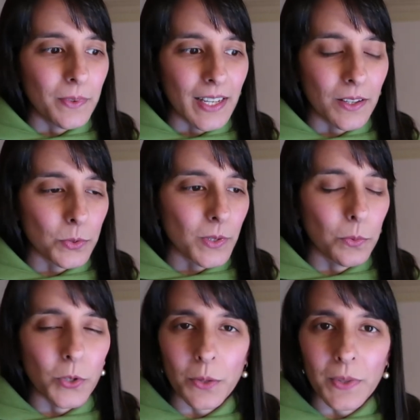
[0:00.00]
how do
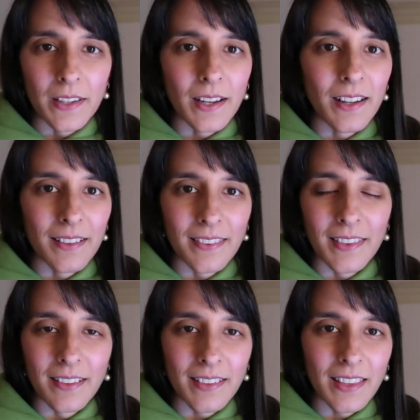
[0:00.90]
I work with the cards
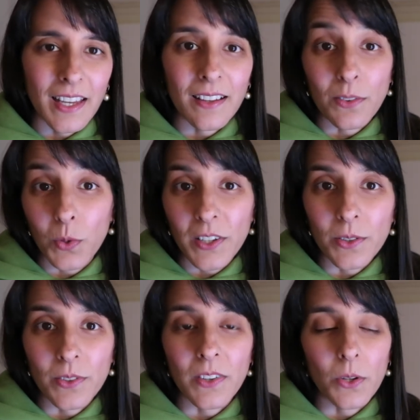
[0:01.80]
and things like that as
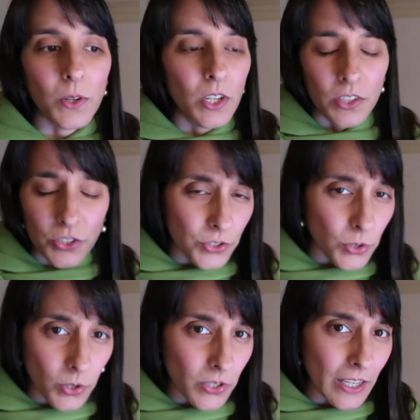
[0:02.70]
well? So
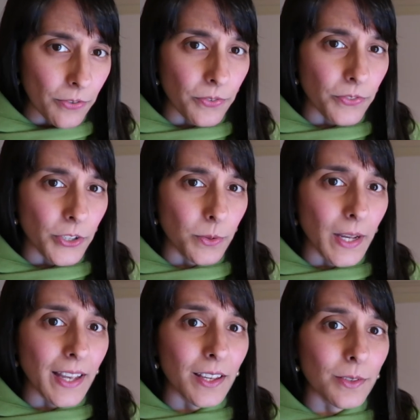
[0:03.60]
sure, if you
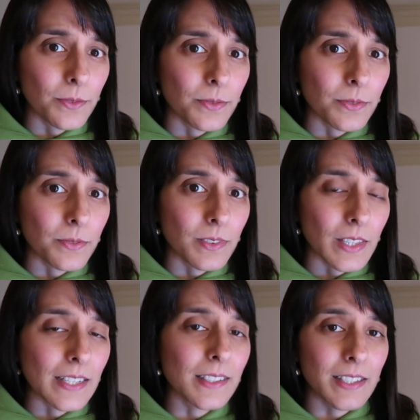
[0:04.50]
have
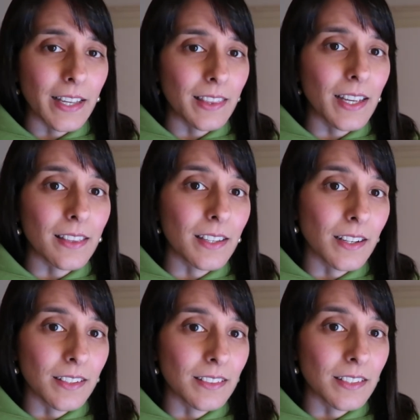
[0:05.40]
things like that that
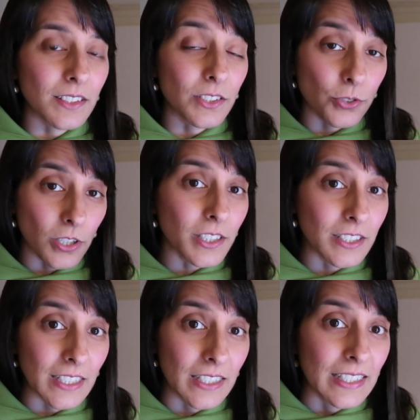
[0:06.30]
aren't
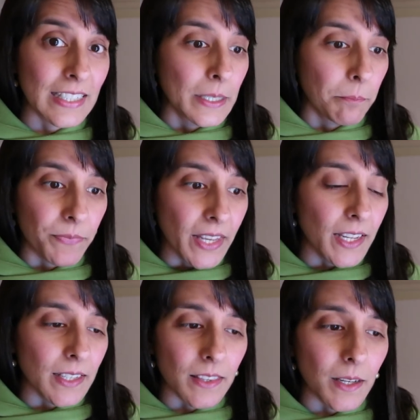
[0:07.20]
astrology,
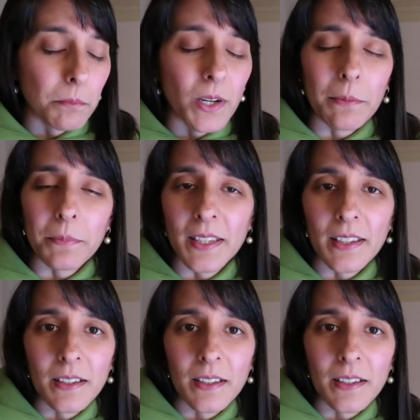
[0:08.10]
yeah, that might be